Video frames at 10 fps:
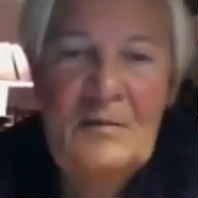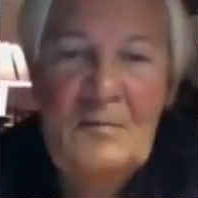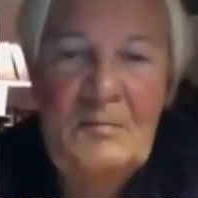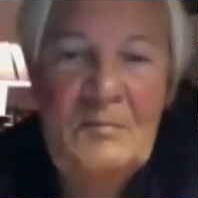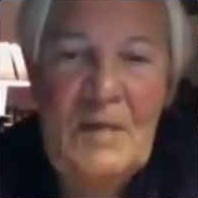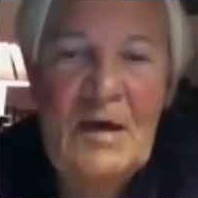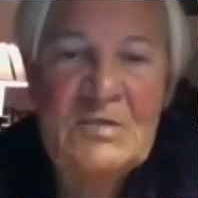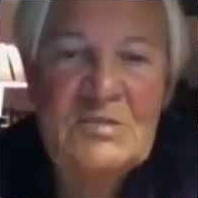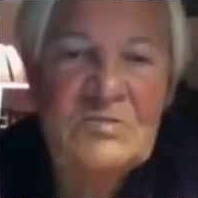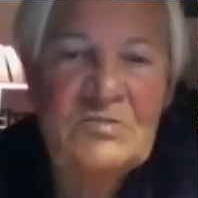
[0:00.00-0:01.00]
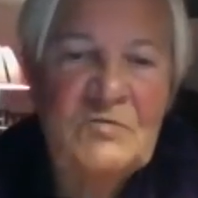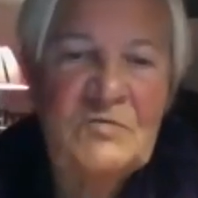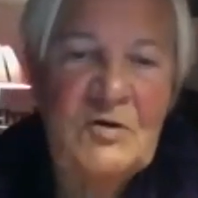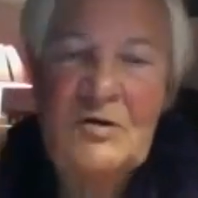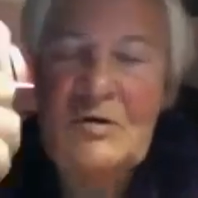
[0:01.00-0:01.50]
market
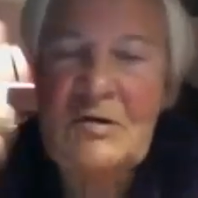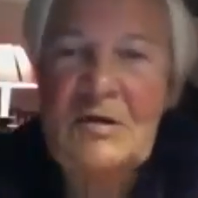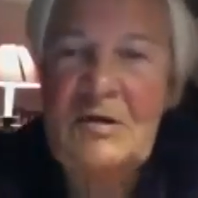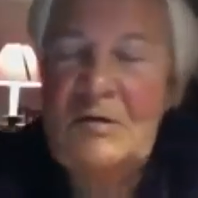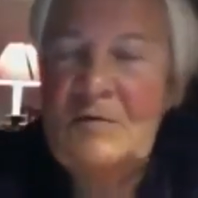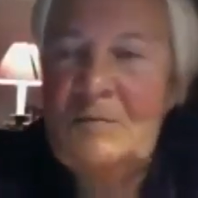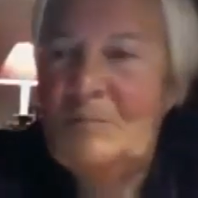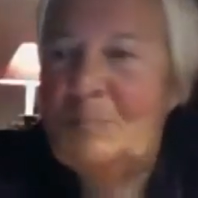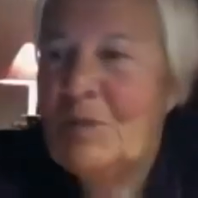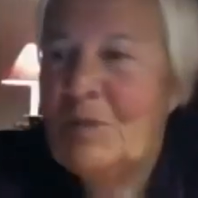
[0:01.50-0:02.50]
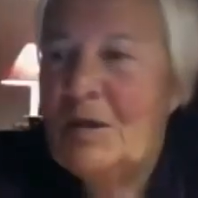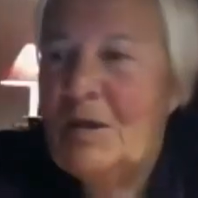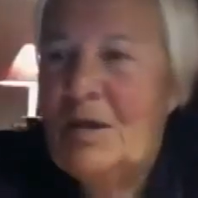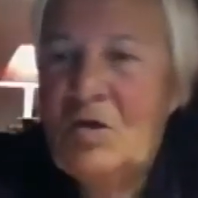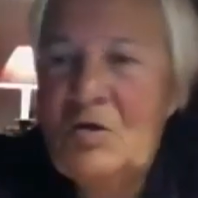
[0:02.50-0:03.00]
for
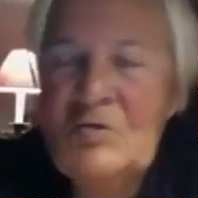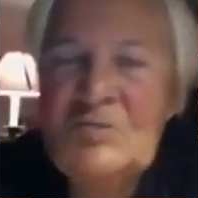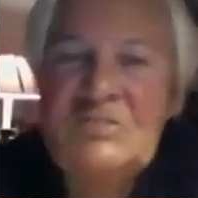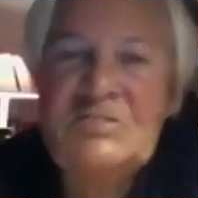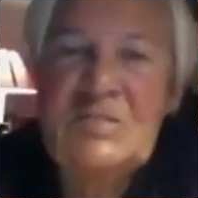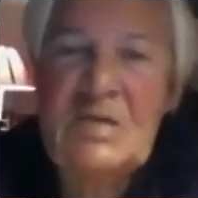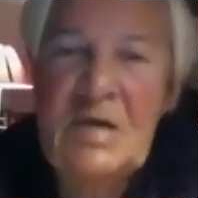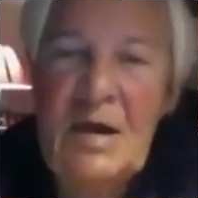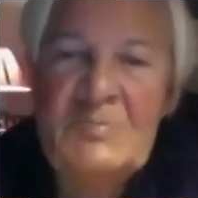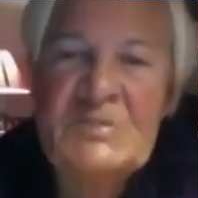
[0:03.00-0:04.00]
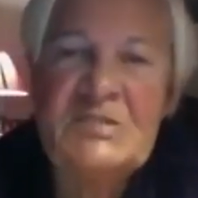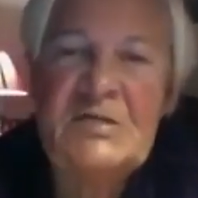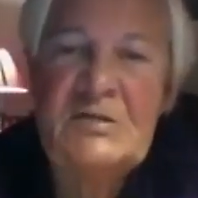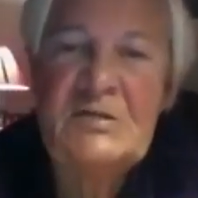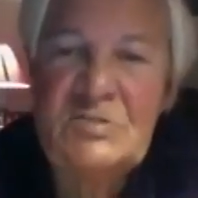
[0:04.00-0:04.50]
goods,
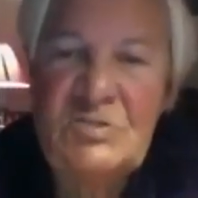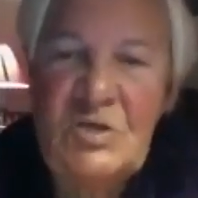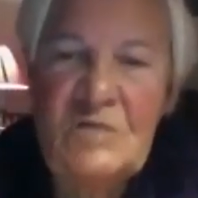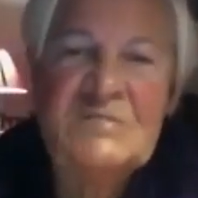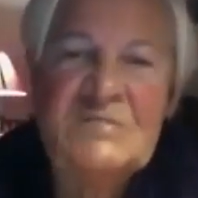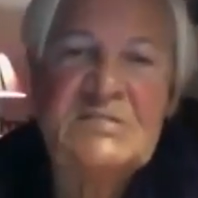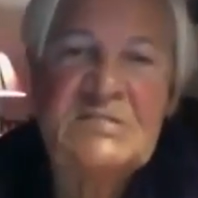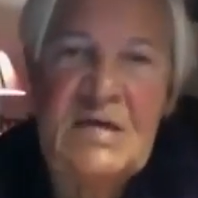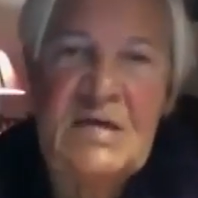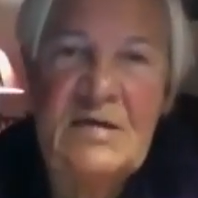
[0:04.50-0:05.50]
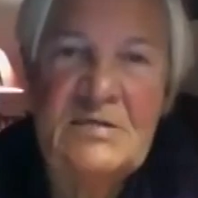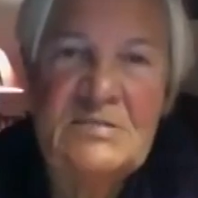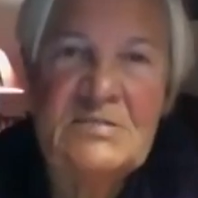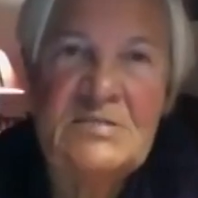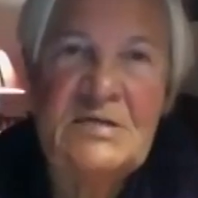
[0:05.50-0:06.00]
capital, services, and
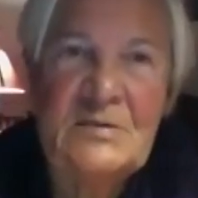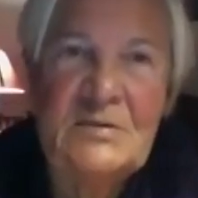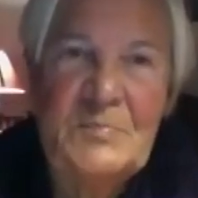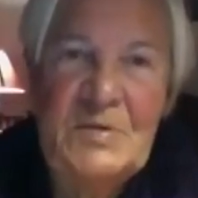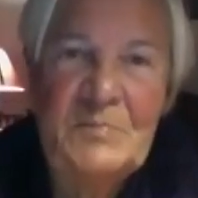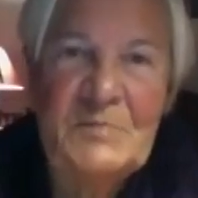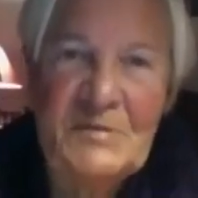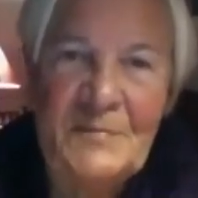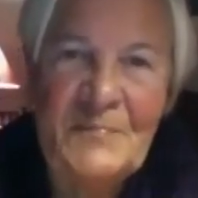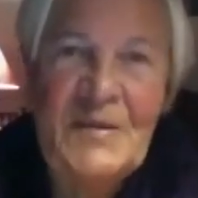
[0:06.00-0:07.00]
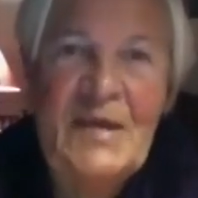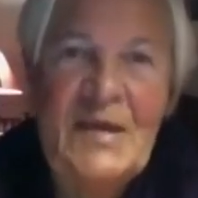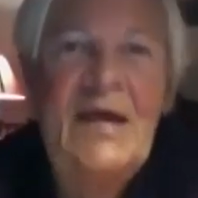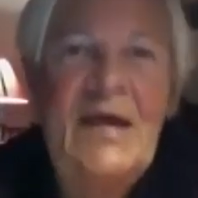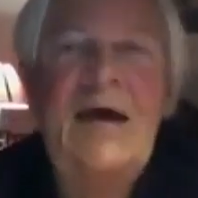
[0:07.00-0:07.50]
people.
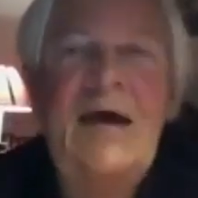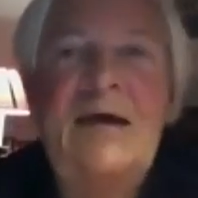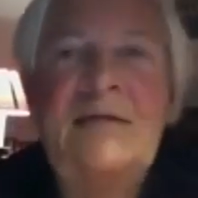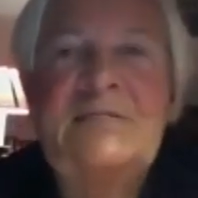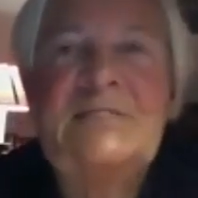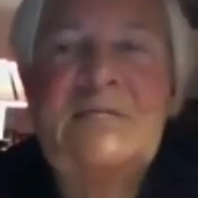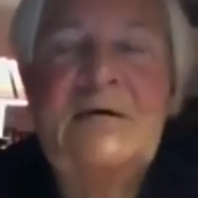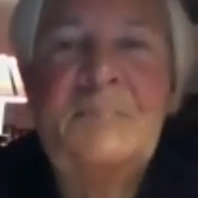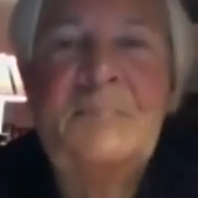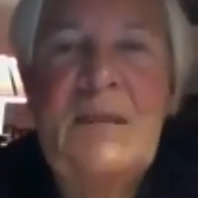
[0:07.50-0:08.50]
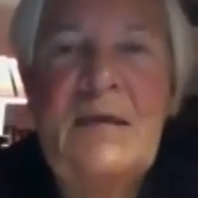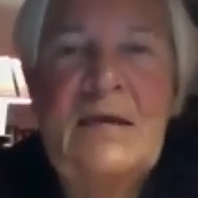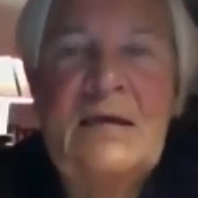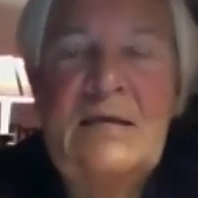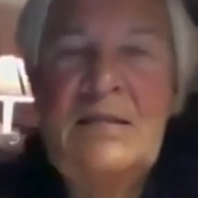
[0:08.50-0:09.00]
And
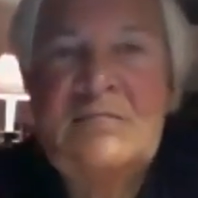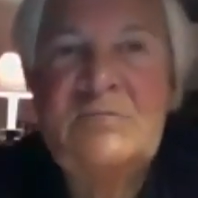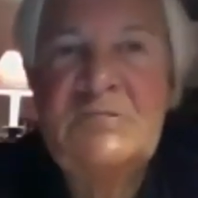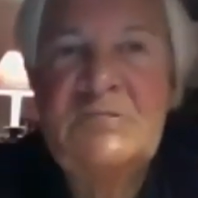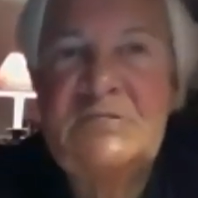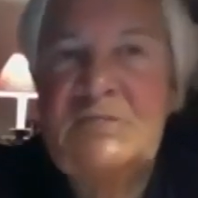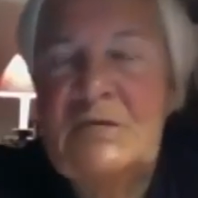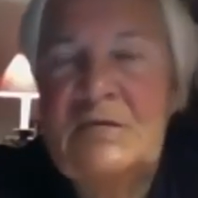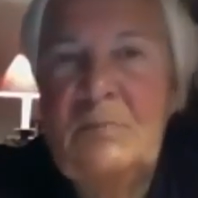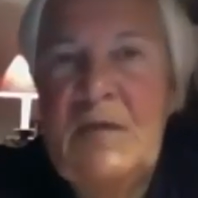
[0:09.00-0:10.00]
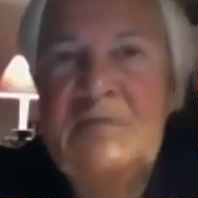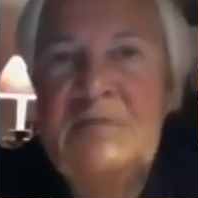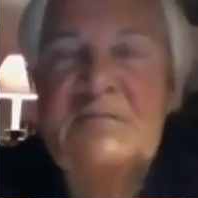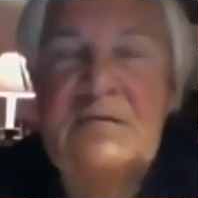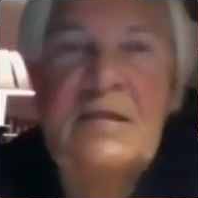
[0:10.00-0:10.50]
this was the
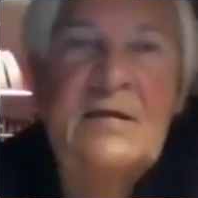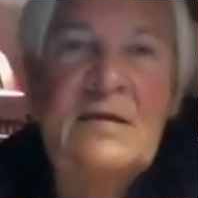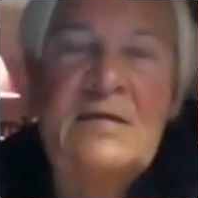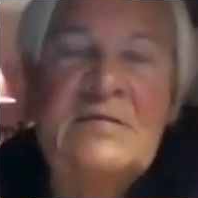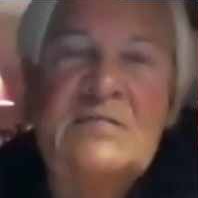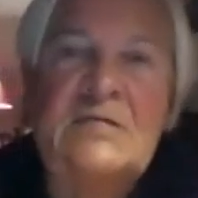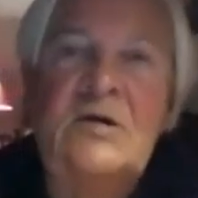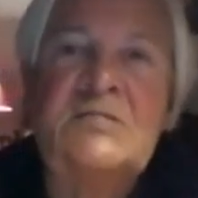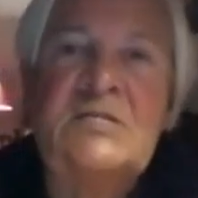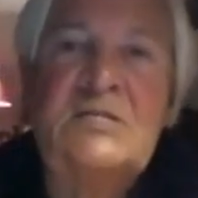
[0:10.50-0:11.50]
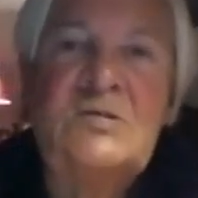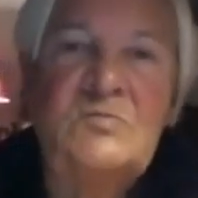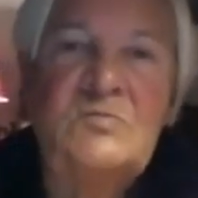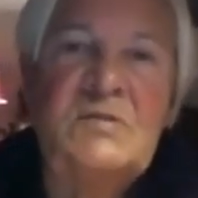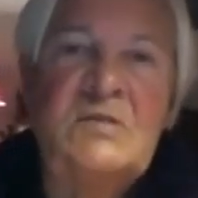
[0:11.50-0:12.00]
basic. Then it
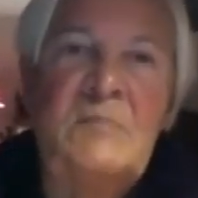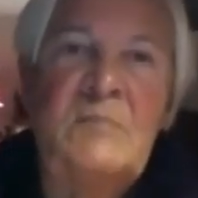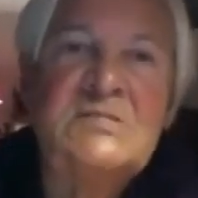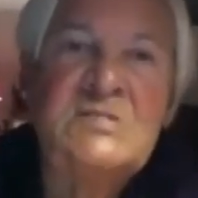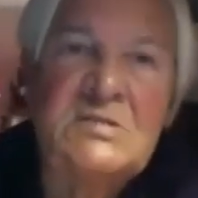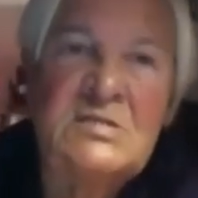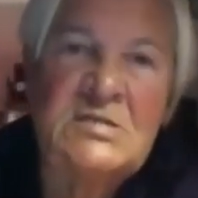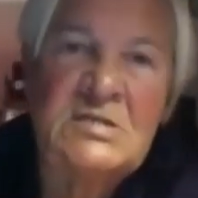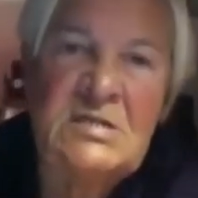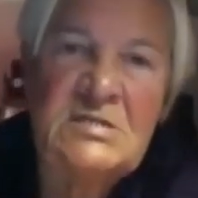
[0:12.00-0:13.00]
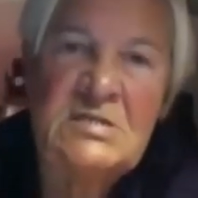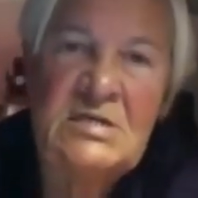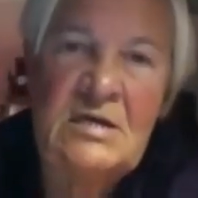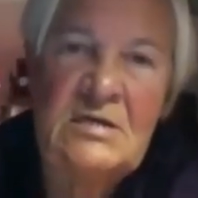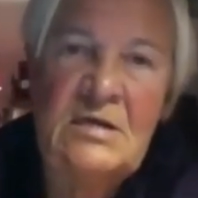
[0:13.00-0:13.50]
continued with the Maastricht
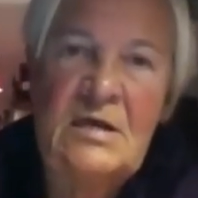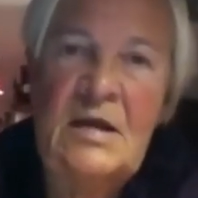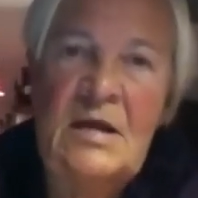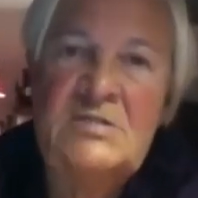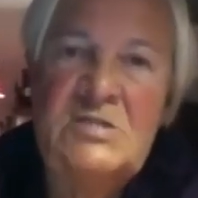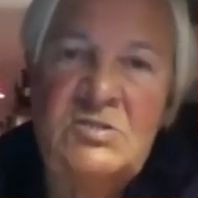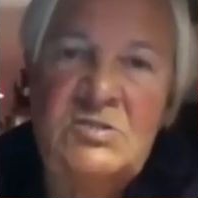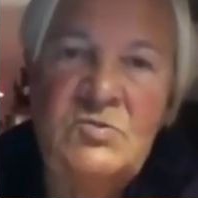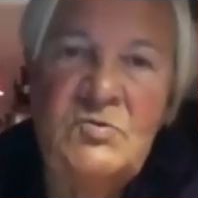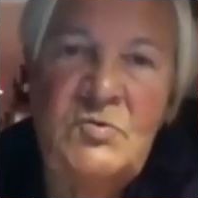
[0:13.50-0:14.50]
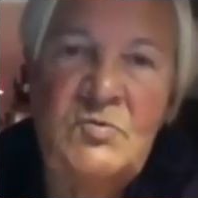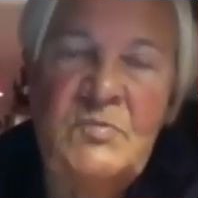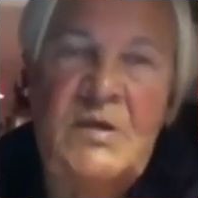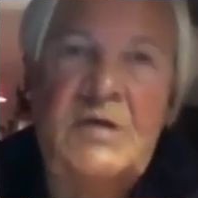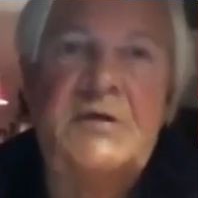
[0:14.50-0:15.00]
Treaty in '92,
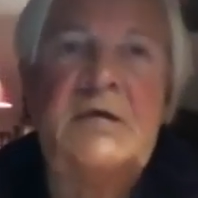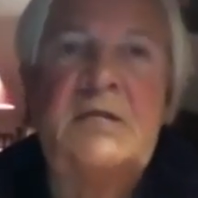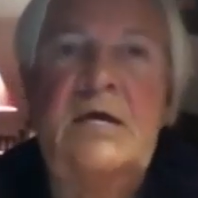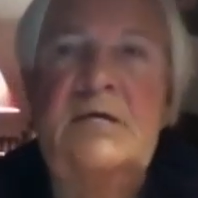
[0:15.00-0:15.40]
where they